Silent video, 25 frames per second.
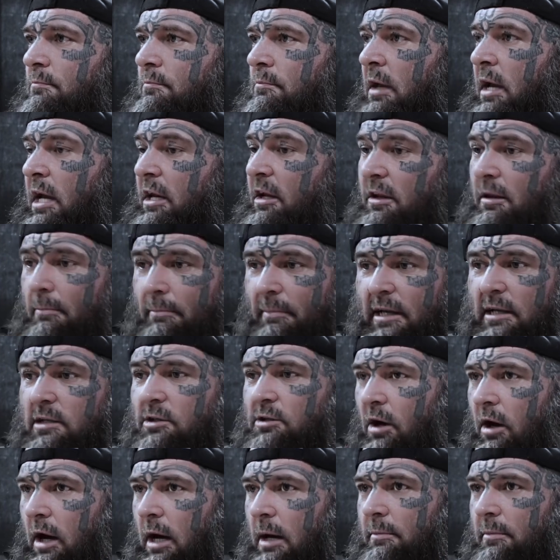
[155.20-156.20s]
And in the
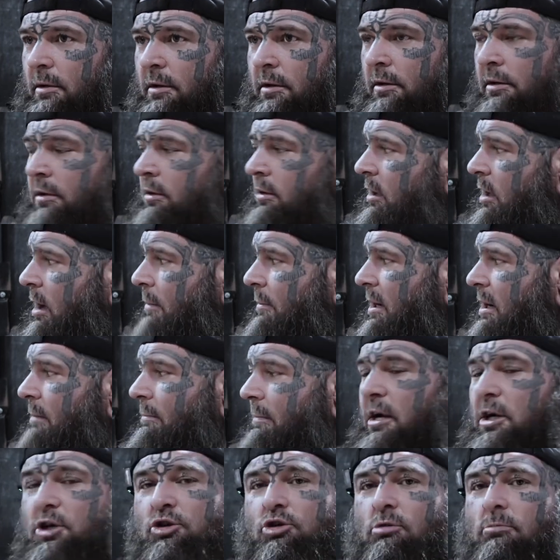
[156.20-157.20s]
meantime, I'm going to
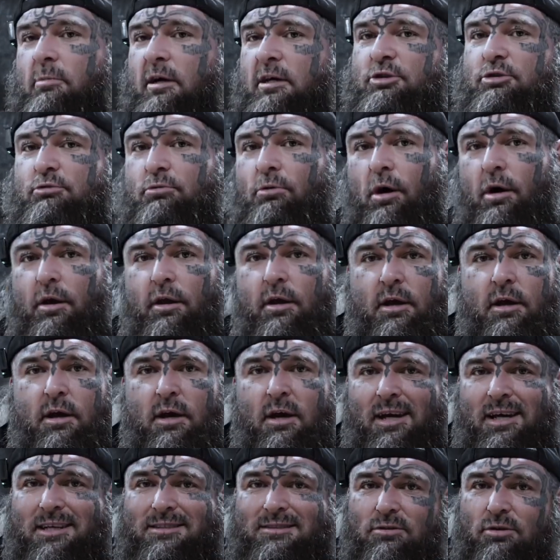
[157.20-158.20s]
make sure my squat
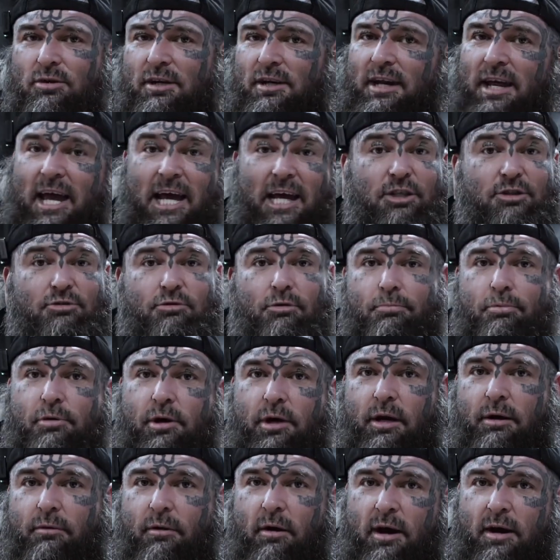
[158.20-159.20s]
is looking extra
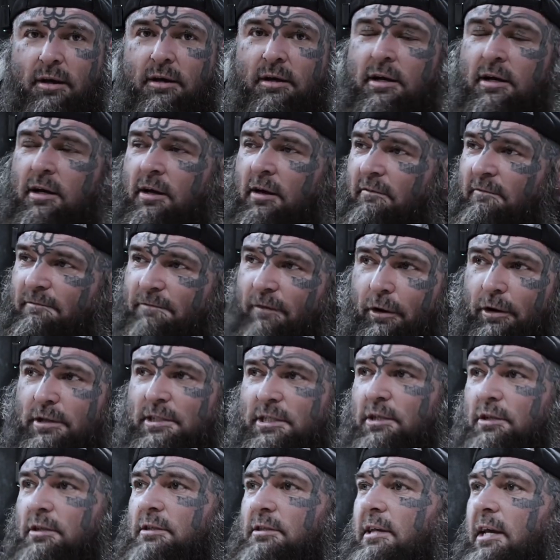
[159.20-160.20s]
pretty, right?
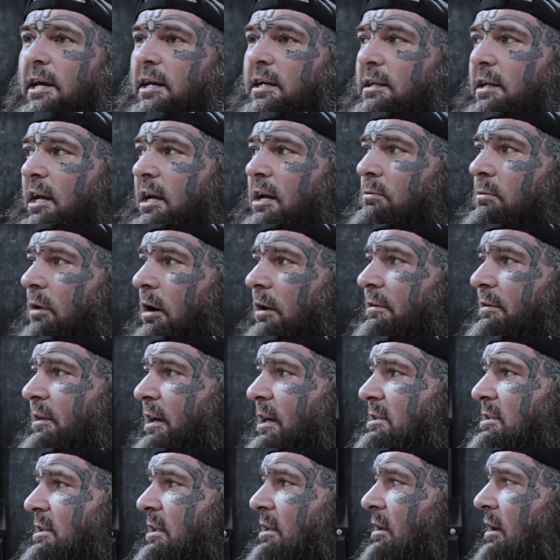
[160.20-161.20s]
Focusing on technique while
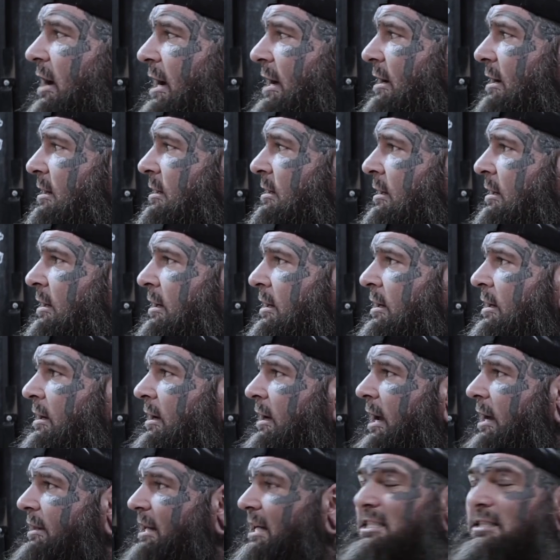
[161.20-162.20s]
things are lighter.
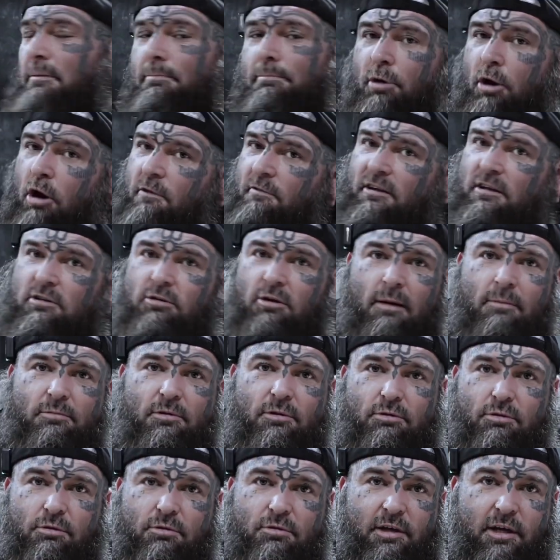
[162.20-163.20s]
And that's a perfect time to
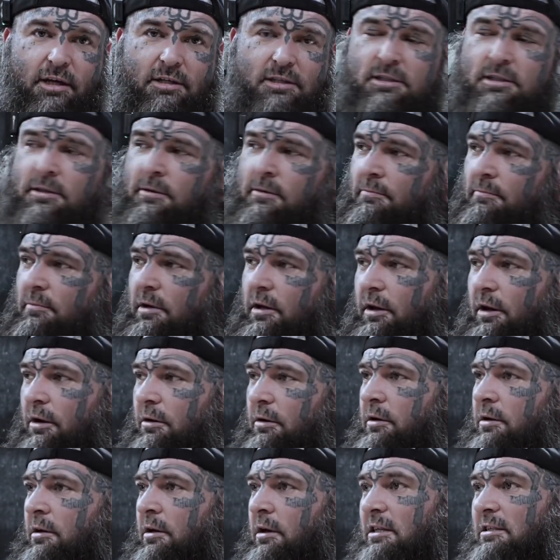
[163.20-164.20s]
do things. You know,
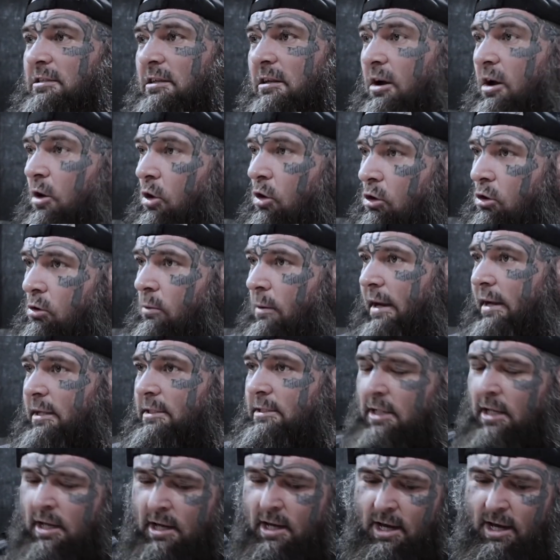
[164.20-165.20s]
there's
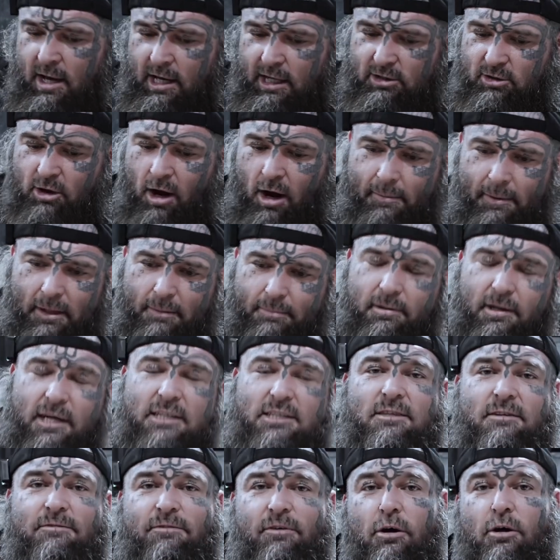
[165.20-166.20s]
always a time and a place
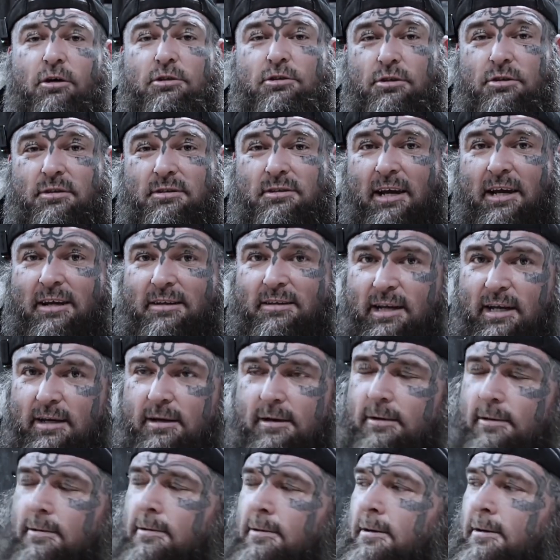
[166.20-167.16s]
to focus on technique.